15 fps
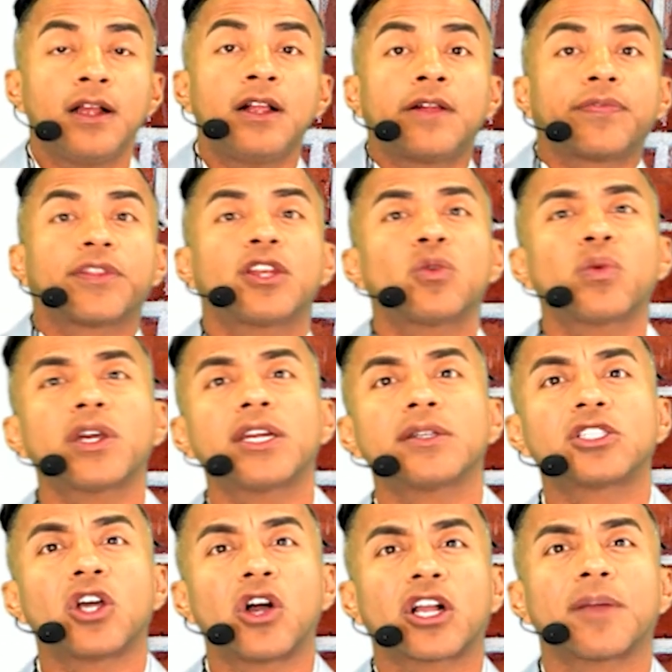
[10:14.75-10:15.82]
Then we're going to
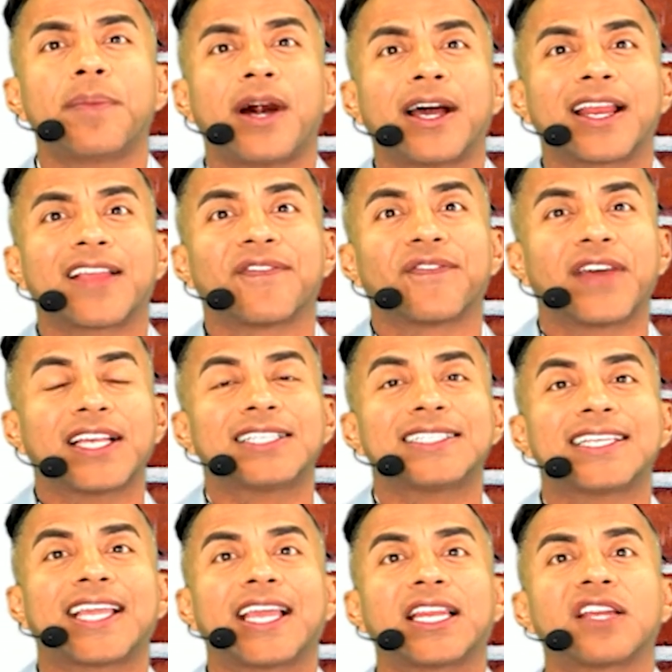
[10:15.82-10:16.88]
talk about
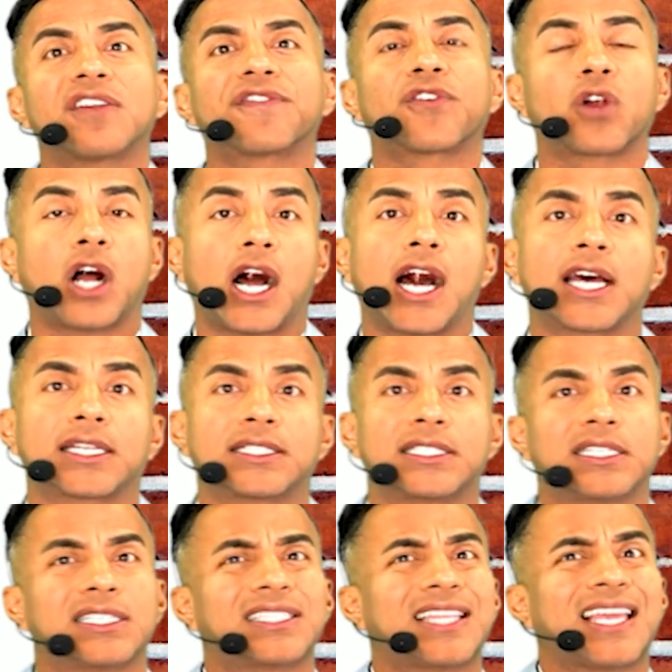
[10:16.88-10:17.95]
investigating for
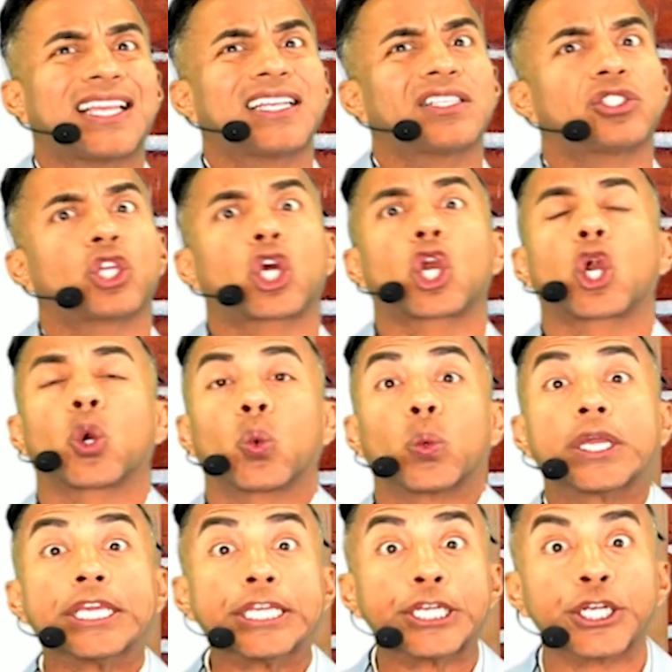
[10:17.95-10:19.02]
oddities, things that are
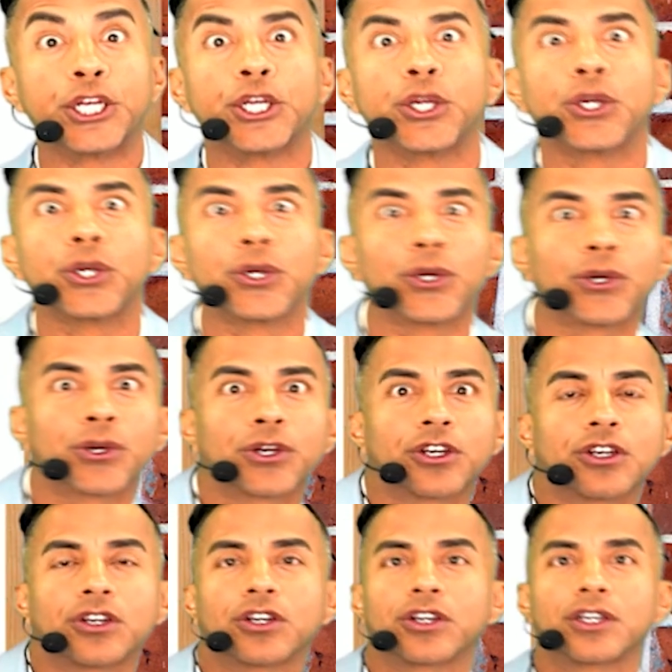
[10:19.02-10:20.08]

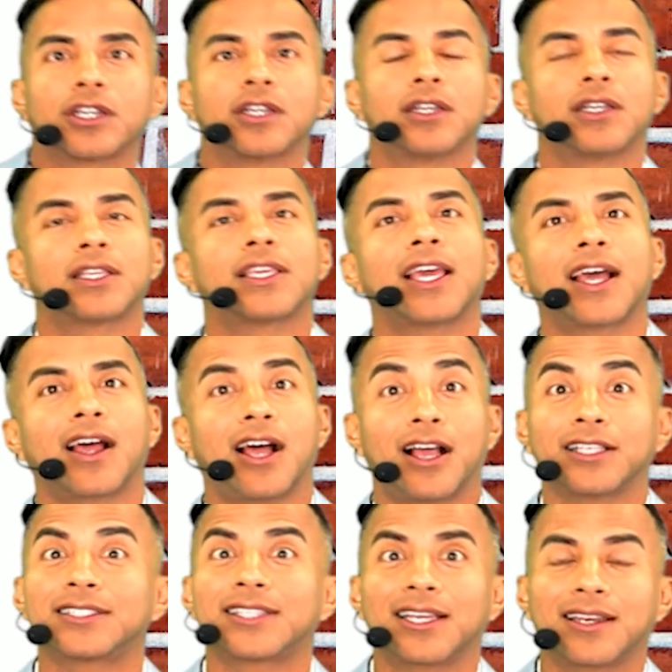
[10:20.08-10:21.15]
weird. Yeah, I
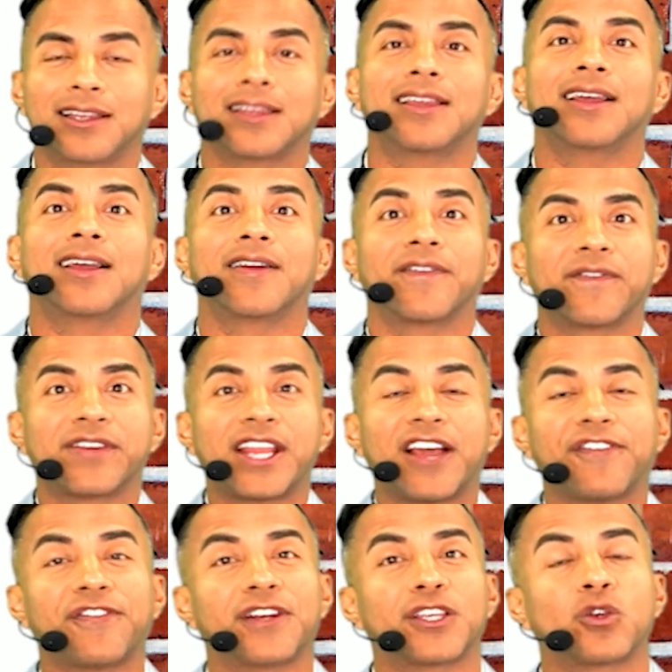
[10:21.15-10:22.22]
said it. Yeah,
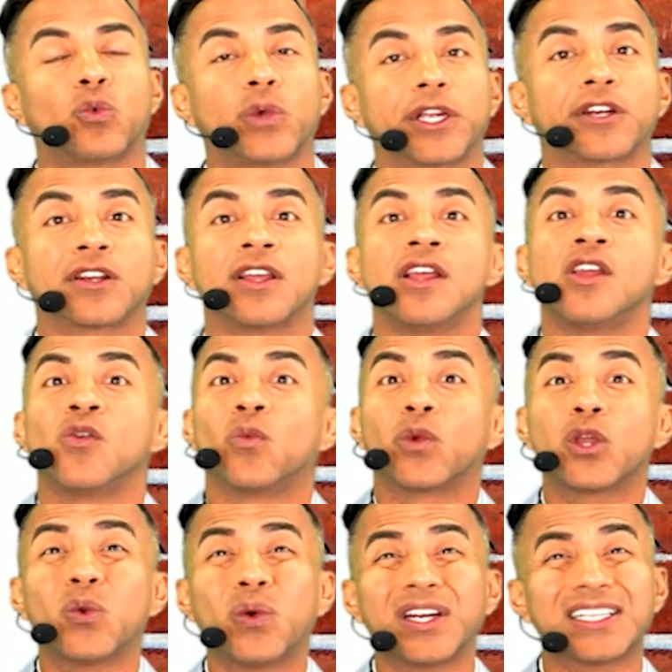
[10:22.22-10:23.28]
definitely weird. We
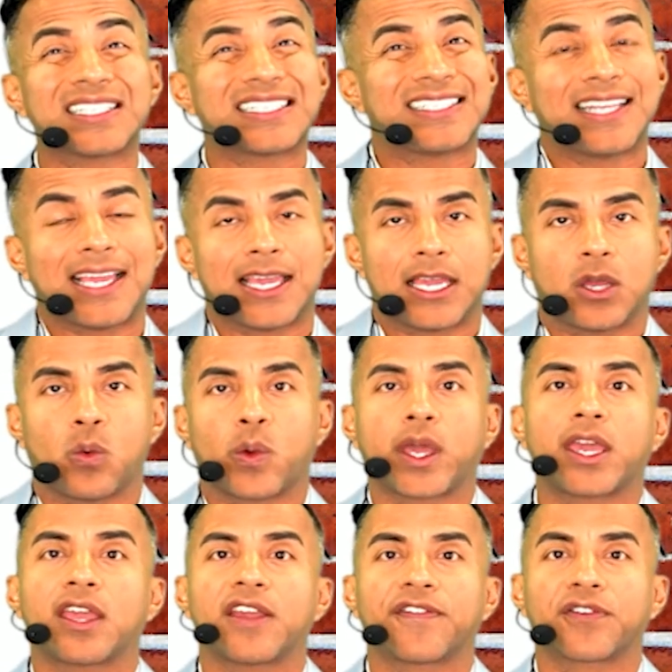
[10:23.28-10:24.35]
want to stay
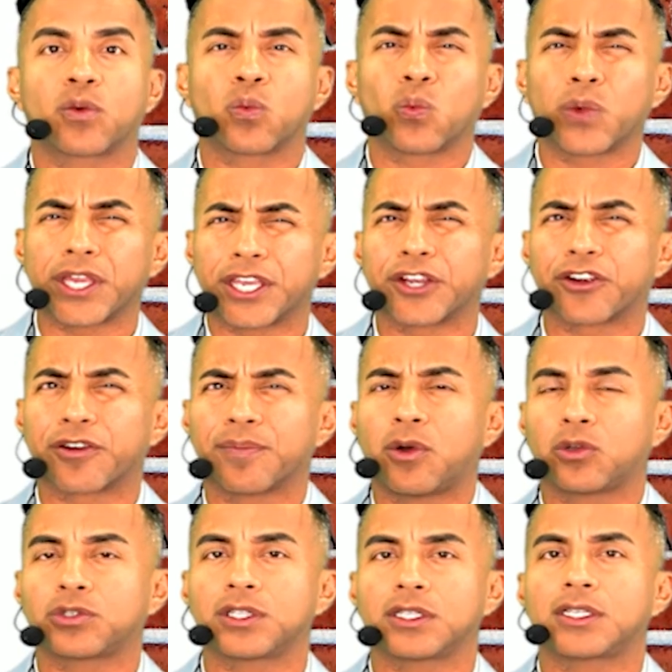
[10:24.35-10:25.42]
away from weird
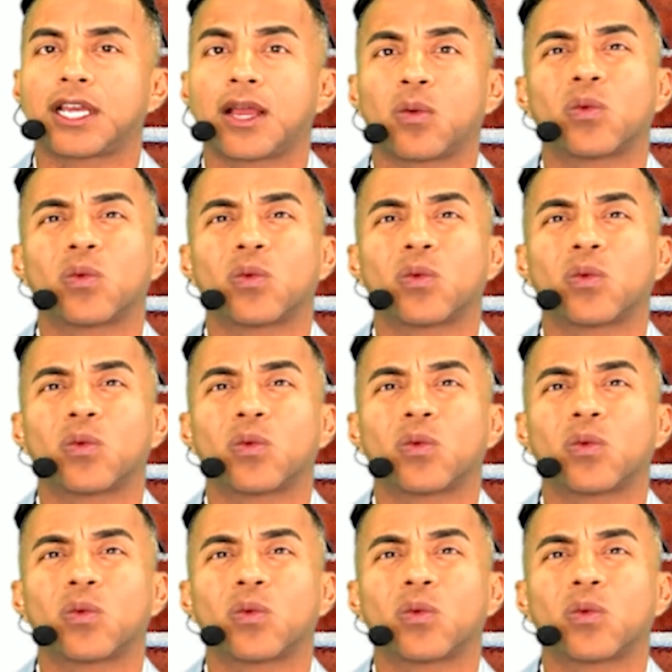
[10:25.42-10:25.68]
most of the time.